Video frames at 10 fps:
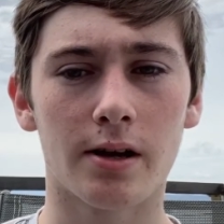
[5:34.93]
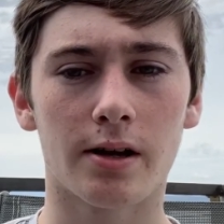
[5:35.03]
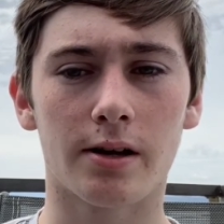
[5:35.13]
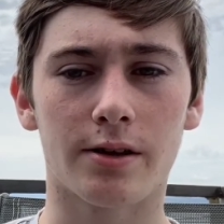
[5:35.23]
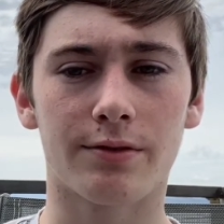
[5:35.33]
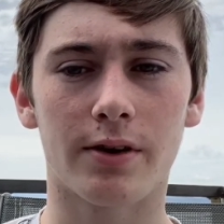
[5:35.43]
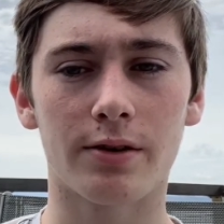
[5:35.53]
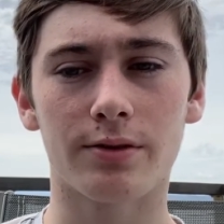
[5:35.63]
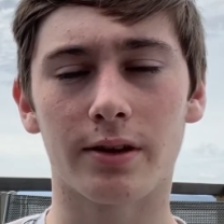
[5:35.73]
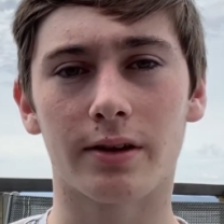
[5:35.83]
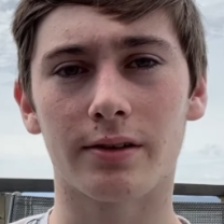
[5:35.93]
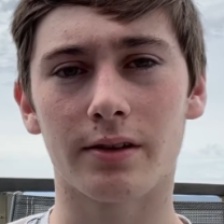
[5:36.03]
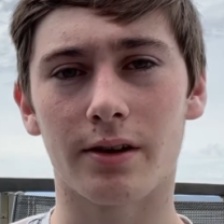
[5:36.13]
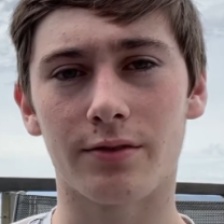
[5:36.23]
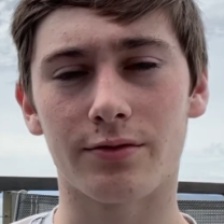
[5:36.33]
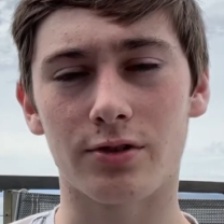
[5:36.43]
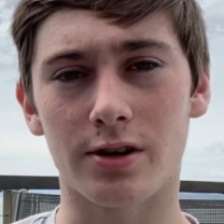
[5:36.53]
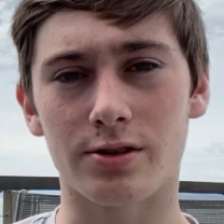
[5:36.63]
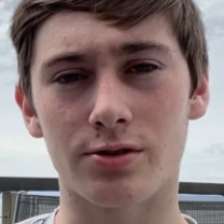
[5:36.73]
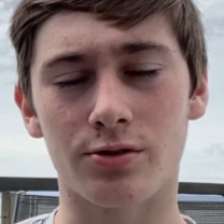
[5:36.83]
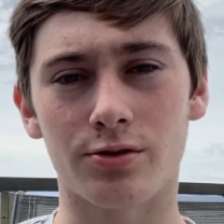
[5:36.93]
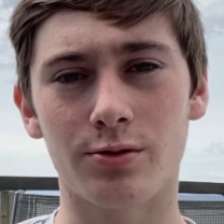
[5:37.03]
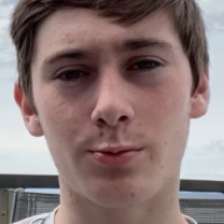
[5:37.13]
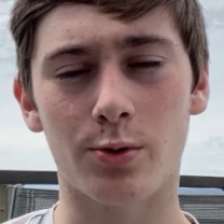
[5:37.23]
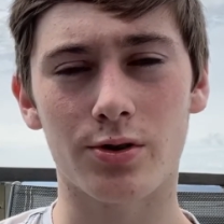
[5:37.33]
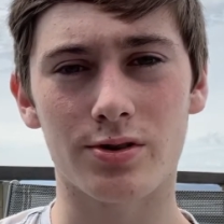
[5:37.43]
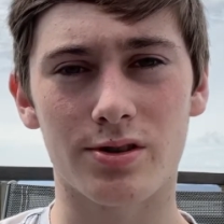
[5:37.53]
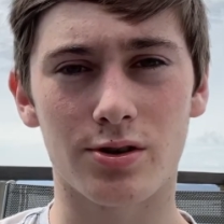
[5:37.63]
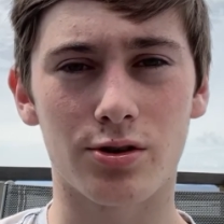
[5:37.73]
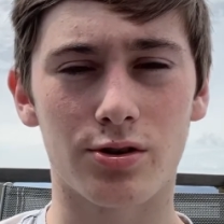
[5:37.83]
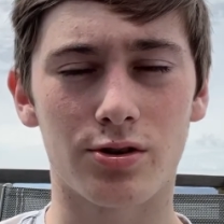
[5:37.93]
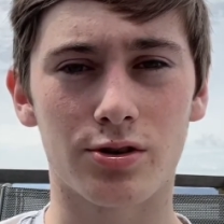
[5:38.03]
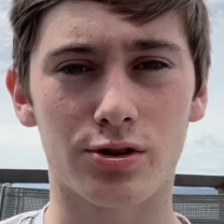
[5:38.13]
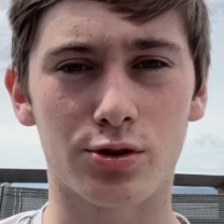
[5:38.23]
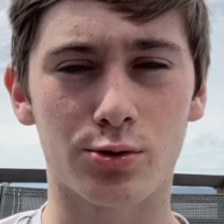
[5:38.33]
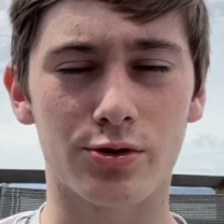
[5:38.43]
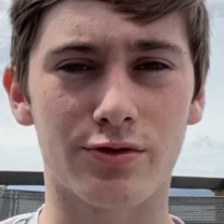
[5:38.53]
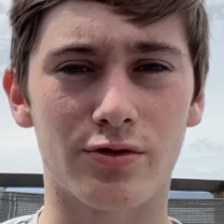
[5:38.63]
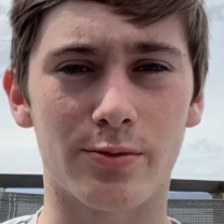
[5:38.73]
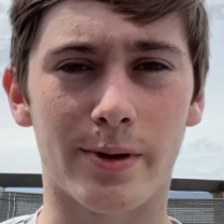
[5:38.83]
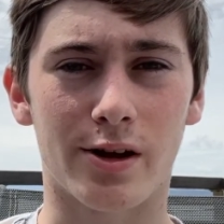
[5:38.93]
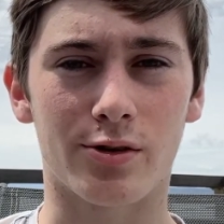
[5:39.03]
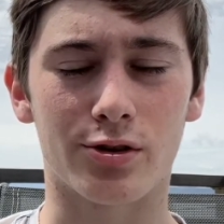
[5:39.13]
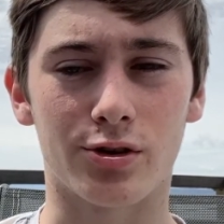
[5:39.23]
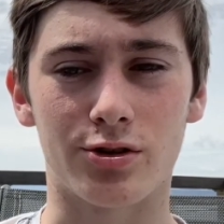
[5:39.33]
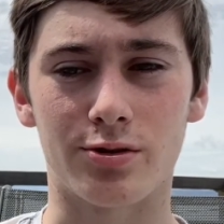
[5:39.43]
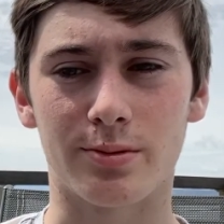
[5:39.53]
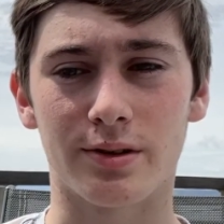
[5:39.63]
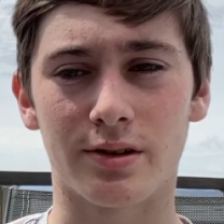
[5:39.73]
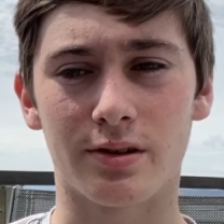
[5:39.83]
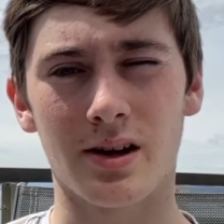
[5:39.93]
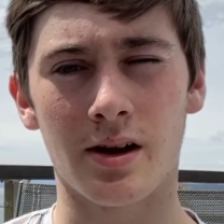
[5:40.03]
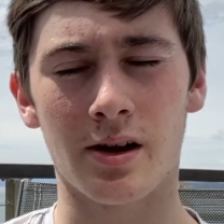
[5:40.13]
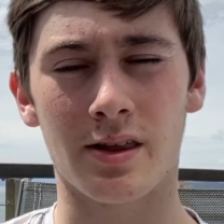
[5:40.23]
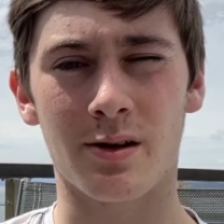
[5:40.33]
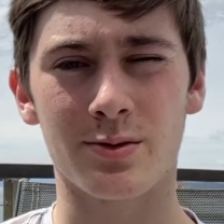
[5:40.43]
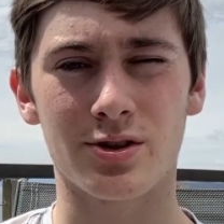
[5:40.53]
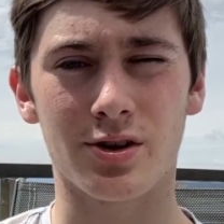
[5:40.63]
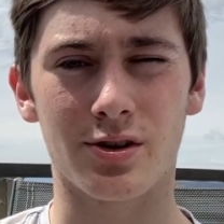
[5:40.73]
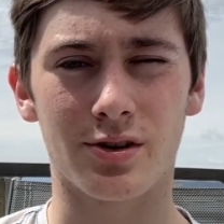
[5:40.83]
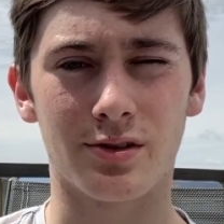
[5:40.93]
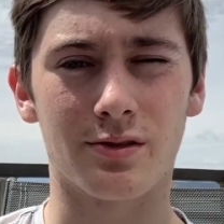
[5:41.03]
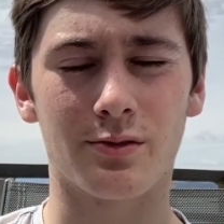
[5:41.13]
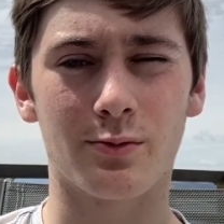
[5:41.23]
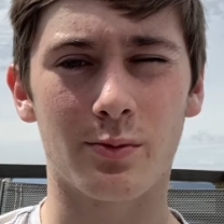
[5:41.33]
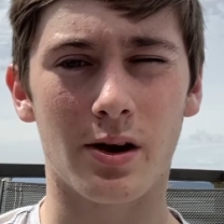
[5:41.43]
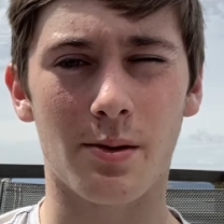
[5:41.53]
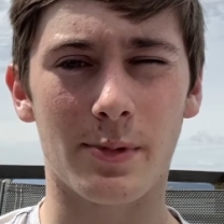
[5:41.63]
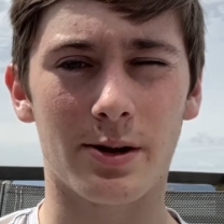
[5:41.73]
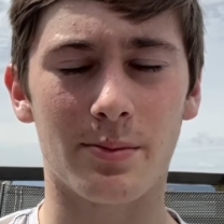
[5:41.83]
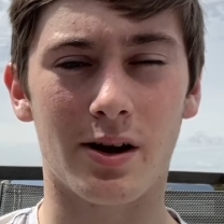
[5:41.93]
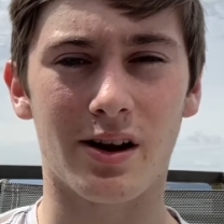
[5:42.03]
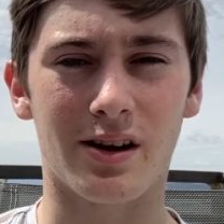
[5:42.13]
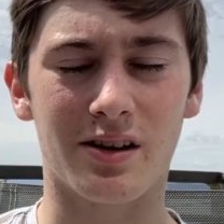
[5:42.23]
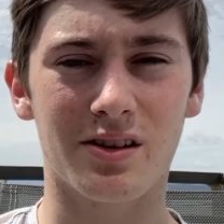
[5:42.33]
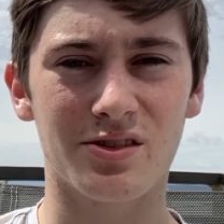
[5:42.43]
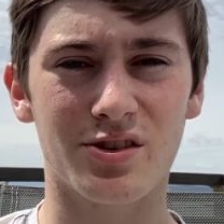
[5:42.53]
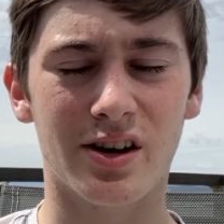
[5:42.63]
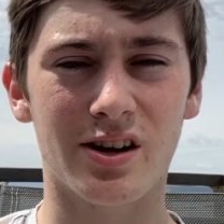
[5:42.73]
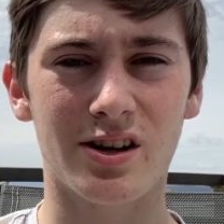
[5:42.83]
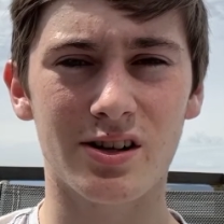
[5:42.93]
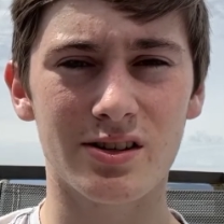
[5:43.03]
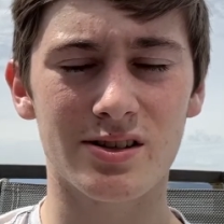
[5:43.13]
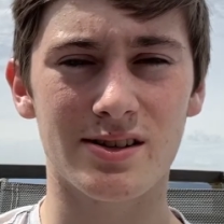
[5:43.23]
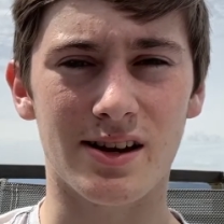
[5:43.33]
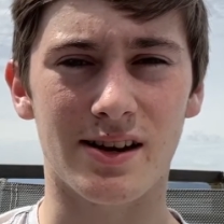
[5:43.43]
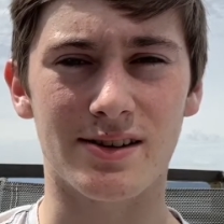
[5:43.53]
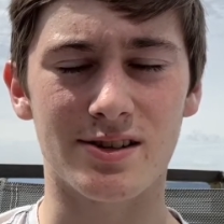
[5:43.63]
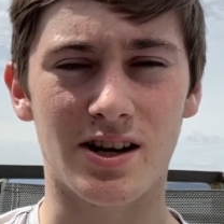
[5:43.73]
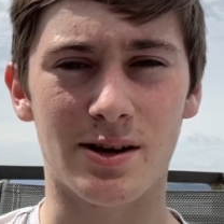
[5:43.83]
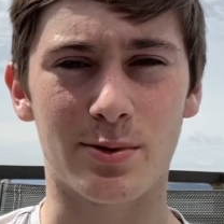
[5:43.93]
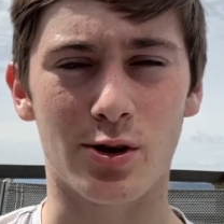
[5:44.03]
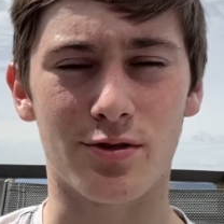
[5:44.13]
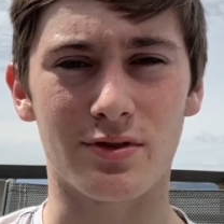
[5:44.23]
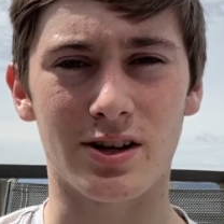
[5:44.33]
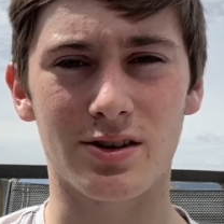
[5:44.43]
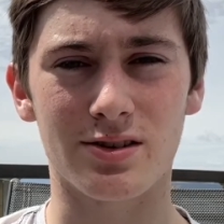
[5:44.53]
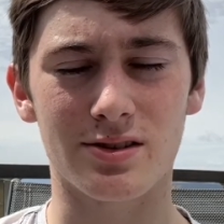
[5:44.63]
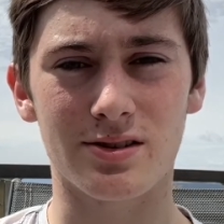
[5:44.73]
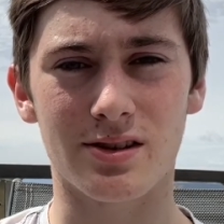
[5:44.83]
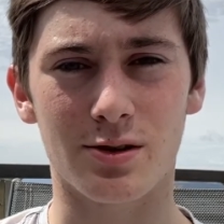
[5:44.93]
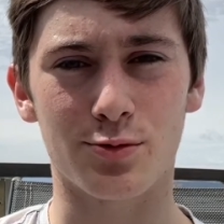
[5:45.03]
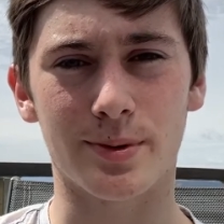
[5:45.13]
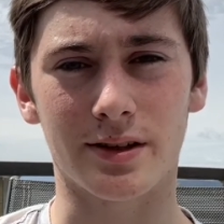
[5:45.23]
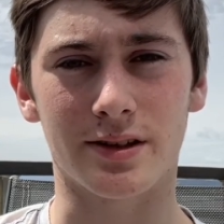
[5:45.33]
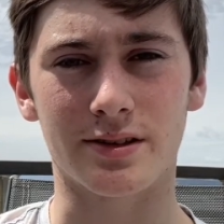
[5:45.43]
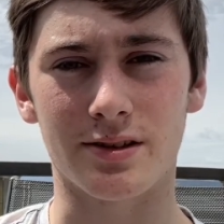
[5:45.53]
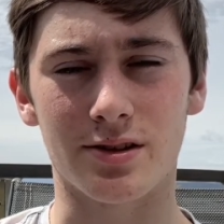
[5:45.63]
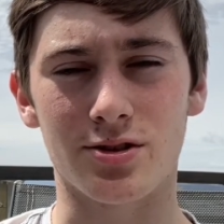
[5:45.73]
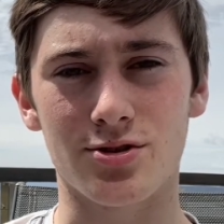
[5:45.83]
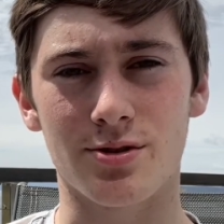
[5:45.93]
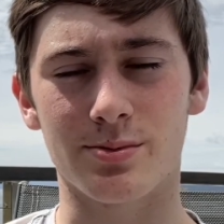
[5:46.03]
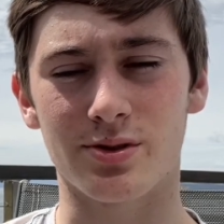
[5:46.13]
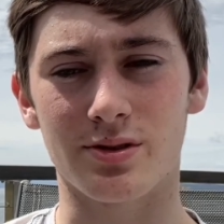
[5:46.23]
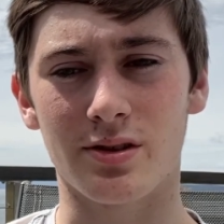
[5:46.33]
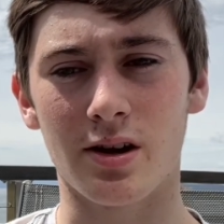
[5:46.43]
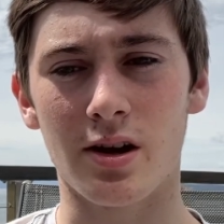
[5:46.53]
The final thing that I've tried to do was the new shorts format on YouTube. That was shown when I made my credit cards and IPO videos that will be linked in the description.